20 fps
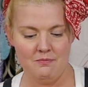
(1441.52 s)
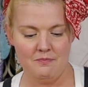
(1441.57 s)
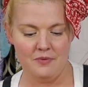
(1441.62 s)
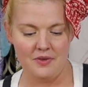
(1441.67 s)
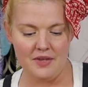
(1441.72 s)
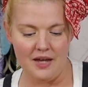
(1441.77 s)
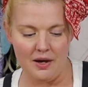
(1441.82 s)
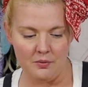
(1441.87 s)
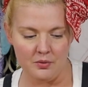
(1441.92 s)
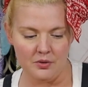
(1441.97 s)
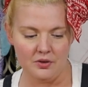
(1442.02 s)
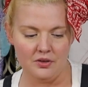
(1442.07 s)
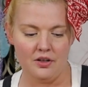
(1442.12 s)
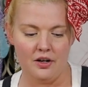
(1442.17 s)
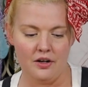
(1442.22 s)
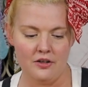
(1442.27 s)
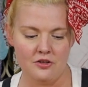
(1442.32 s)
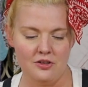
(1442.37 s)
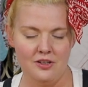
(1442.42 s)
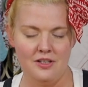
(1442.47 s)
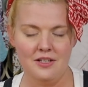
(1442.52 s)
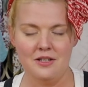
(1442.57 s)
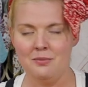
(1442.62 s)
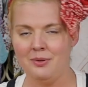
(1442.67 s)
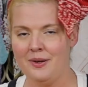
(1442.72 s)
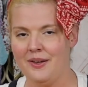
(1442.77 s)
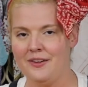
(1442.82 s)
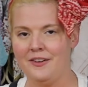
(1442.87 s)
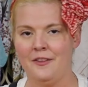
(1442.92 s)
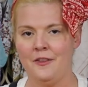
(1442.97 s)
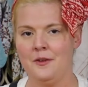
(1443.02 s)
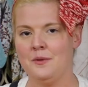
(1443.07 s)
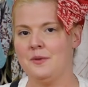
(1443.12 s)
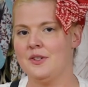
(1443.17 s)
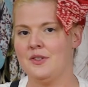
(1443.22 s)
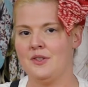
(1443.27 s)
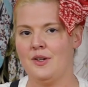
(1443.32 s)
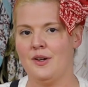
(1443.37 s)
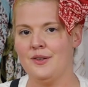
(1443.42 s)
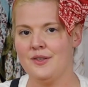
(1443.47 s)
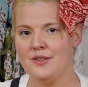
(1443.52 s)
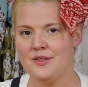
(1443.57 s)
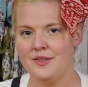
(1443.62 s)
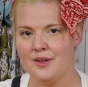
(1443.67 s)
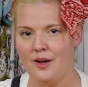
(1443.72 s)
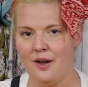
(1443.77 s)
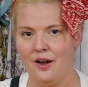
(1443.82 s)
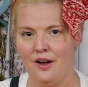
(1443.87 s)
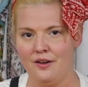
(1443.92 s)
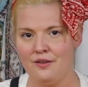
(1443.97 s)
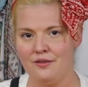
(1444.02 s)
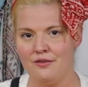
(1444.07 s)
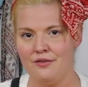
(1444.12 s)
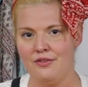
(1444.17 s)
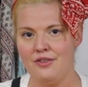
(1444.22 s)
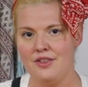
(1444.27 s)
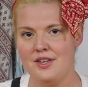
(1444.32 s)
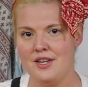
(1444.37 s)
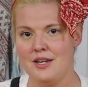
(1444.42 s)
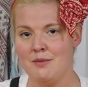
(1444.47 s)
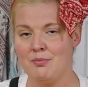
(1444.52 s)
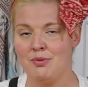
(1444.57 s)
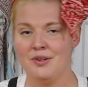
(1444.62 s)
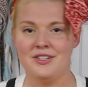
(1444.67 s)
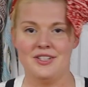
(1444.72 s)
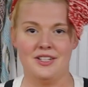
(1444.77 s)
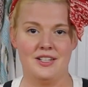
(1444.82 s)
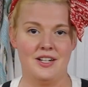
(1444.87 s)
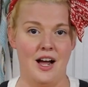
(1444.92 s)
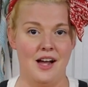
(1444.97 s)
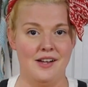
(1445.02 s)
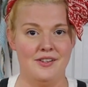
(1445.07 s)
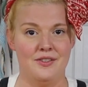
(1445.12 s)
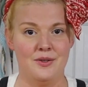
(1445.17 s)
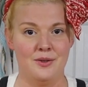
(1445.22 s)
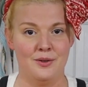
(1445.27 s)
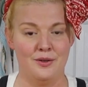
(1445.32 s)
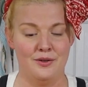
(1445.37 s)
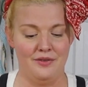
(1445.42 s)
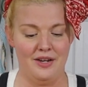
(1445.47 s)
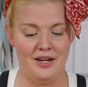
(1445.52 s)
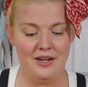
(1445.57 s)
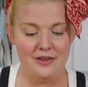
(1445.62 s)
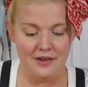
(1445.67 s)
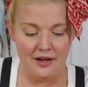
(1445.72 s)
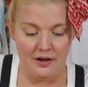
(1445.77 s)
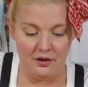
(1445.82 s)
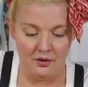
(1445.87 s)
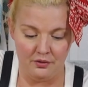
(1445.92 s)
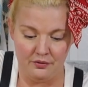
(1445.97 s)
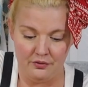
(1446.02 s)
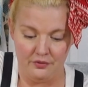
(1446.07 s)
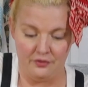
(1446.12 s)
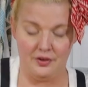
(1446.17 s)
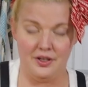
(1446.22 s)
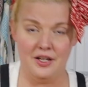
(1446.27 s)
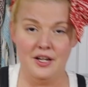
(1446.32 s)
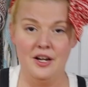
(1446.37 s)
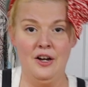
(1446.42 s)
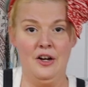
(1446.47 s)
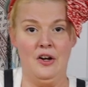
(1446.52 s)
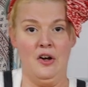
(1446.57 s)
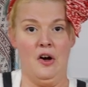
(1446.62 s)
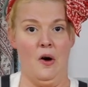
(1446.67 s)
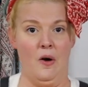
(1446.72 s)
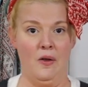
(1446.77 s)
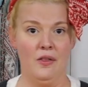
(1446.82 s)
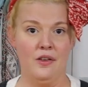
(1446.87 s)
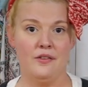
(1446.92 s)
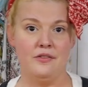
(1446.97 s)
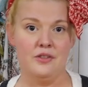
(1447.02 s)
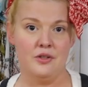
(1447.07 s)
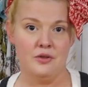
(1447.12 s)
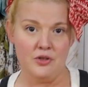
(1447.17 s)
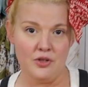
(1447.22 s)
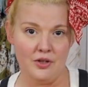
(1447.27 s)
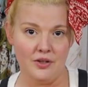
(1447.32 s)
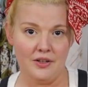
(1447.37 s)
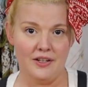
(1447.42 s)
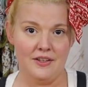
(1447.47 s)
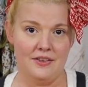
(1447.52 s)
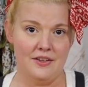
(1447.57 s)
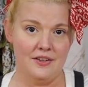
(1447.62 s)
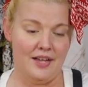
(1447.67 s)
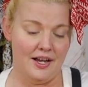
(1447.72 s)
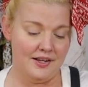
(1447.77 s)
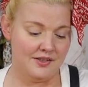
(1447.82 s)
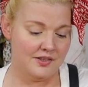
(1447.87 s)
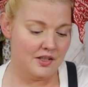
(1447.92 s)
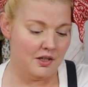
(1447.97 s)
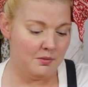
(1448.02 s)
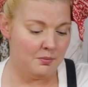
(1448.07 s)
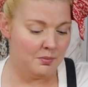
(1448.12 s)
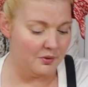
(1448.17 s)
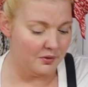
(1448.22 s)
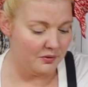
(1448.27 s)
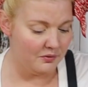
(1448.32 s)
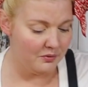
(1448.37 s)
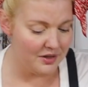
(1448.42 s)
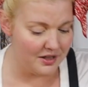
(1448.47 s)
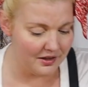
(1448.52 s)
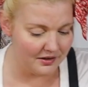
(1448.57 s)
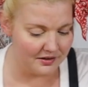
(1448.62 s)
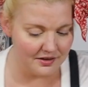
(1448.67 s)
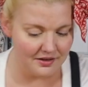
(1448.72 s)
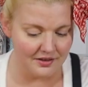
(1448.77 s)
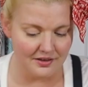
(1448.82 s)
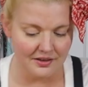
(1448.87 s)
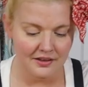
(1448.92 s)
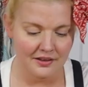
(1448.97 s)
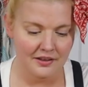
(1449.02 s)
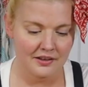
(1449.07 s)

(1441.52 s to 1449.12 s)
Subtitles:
That will largely depend on the results of the printed cotton survey that hopefully all of you took in the last couple of weeks.